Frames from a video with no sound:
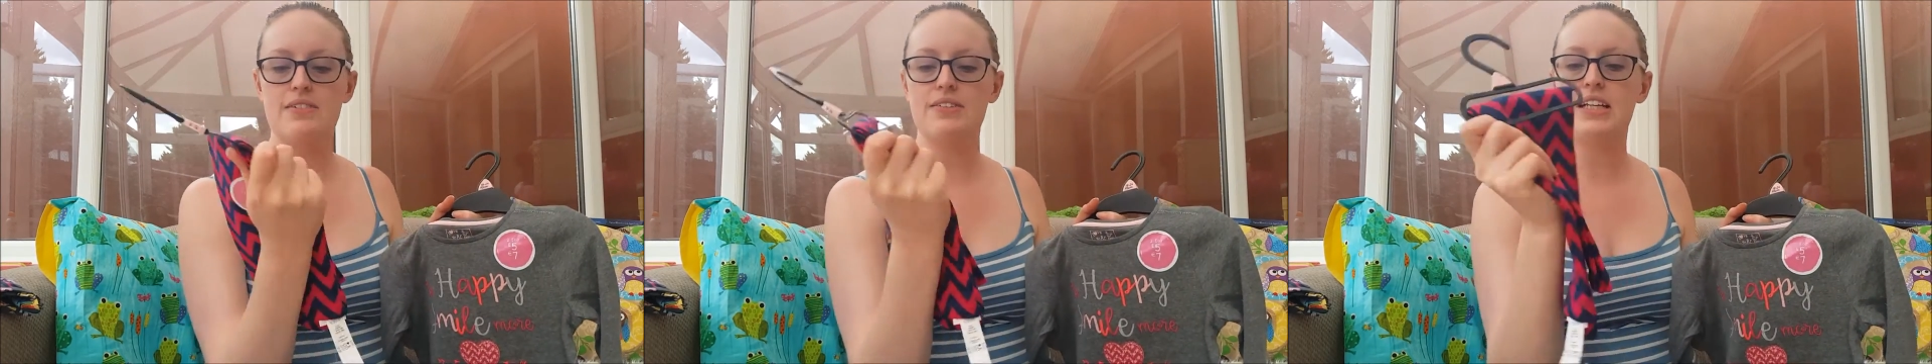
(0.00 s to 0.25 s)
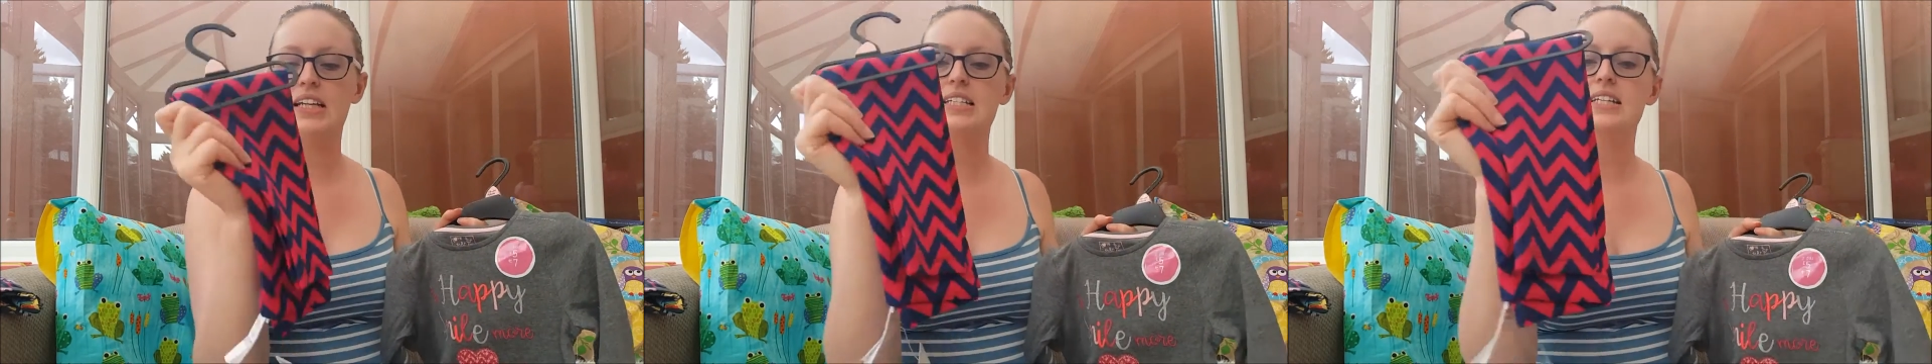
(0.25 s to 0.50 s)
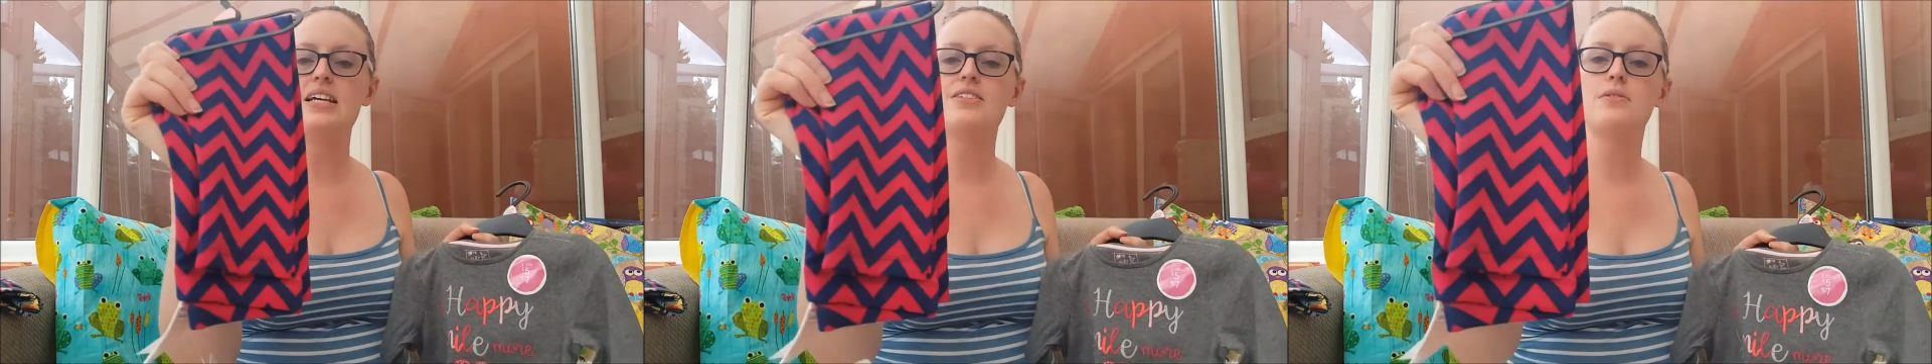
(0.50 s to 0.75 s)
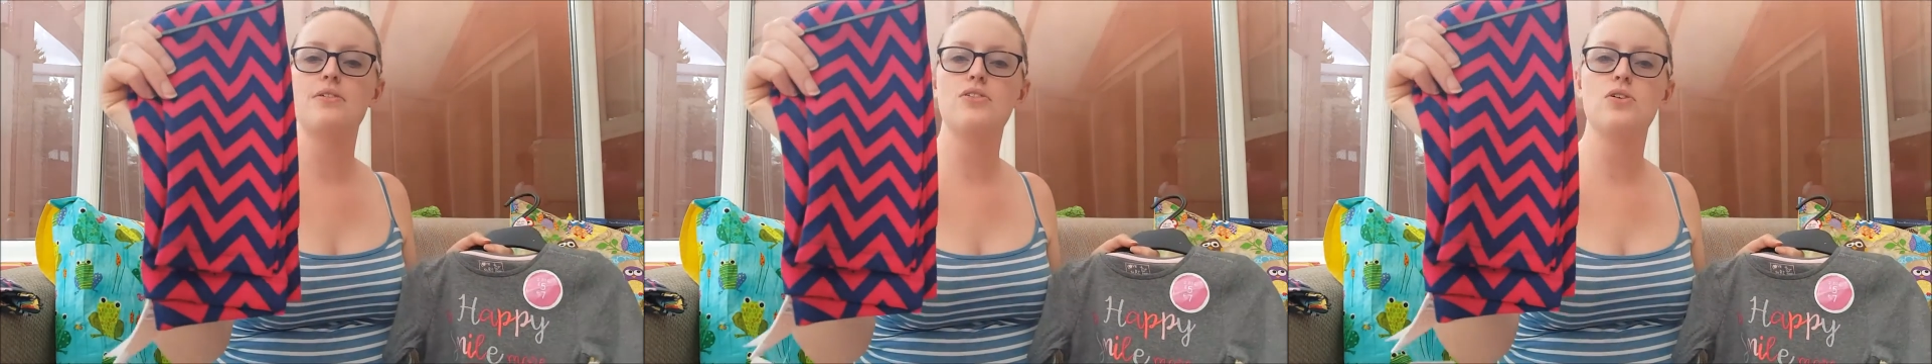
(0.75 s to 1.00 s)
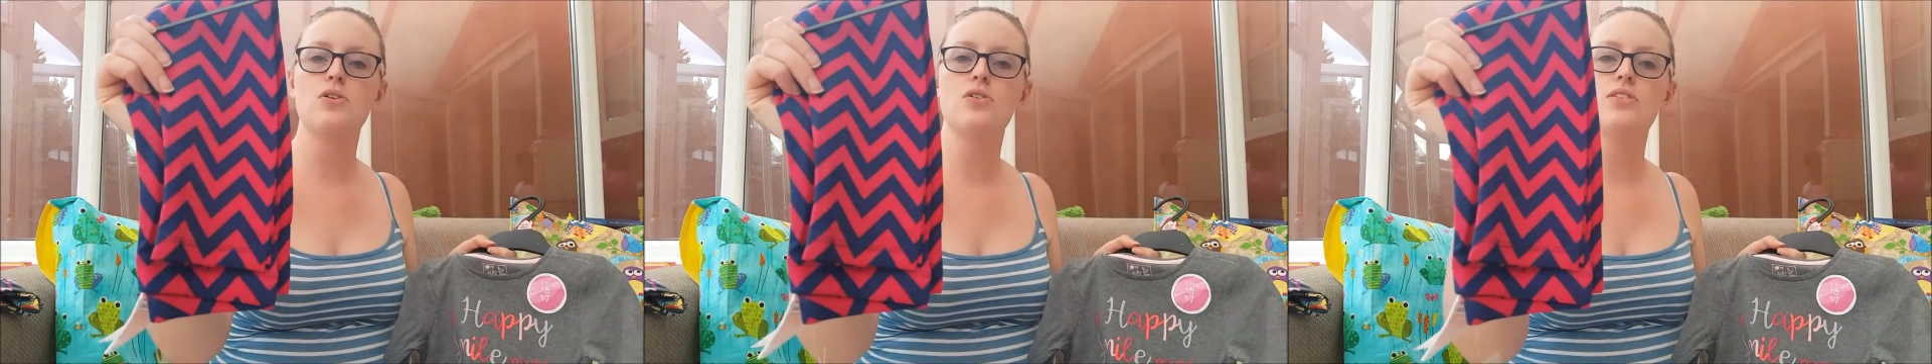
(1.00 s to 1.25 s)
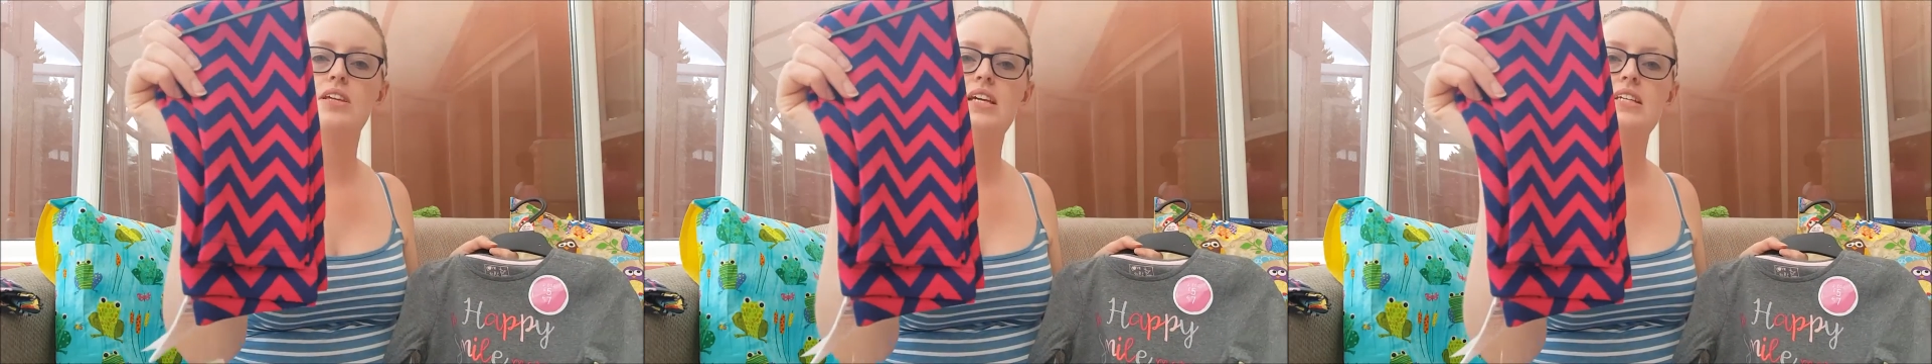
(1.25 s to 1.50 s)
lovely little set. So I've
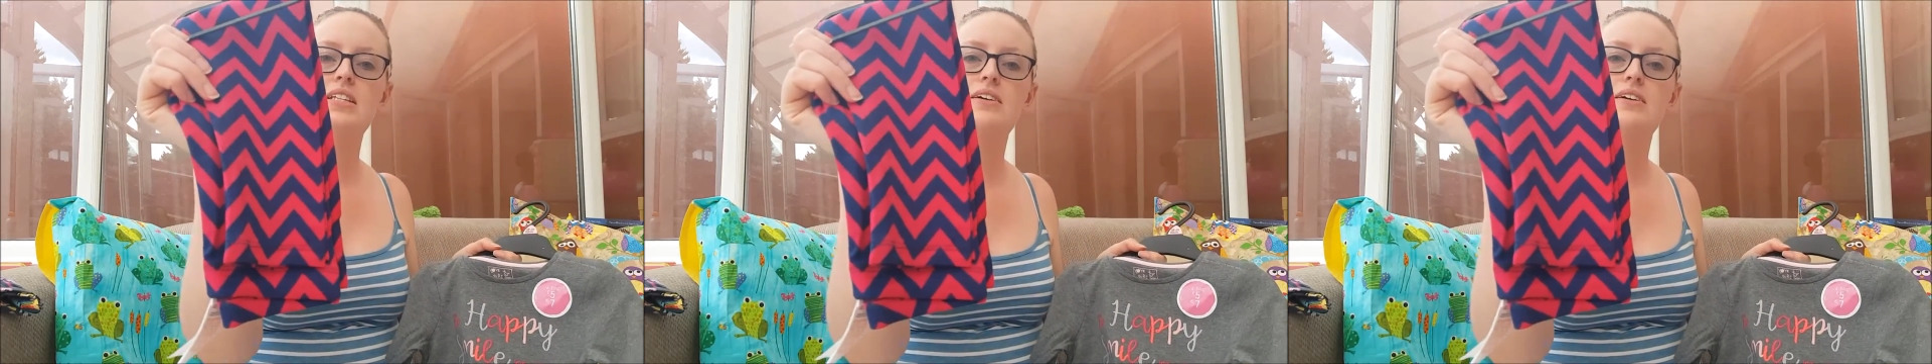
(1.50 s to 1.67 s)
got these